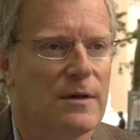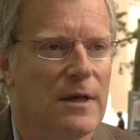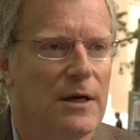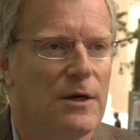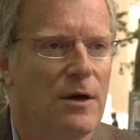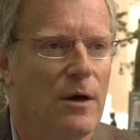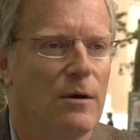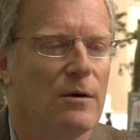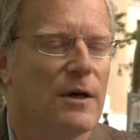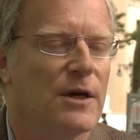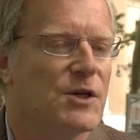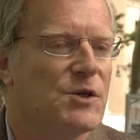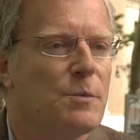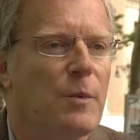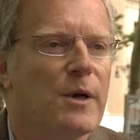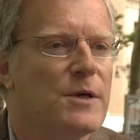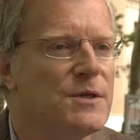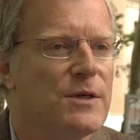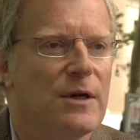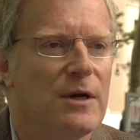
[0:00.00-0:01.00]
They don't
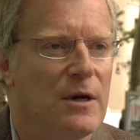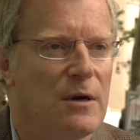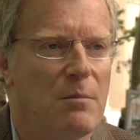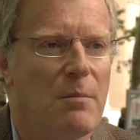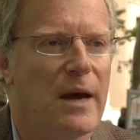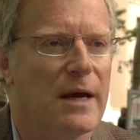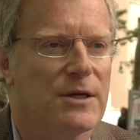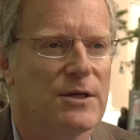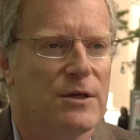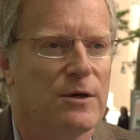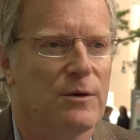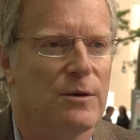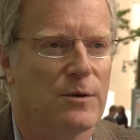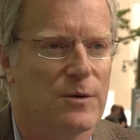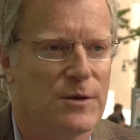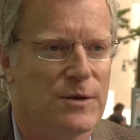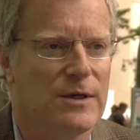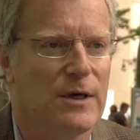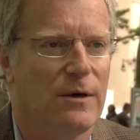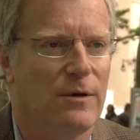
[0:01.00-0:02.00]
express it in a bacterial
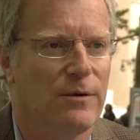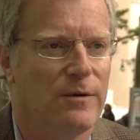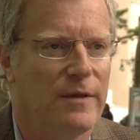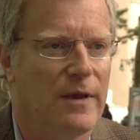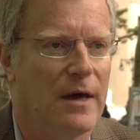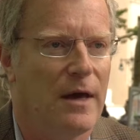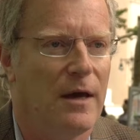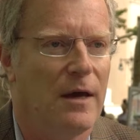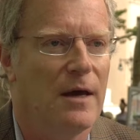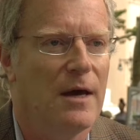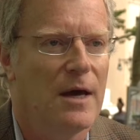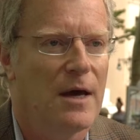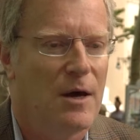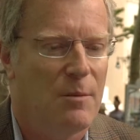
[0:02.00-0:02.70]
cell, they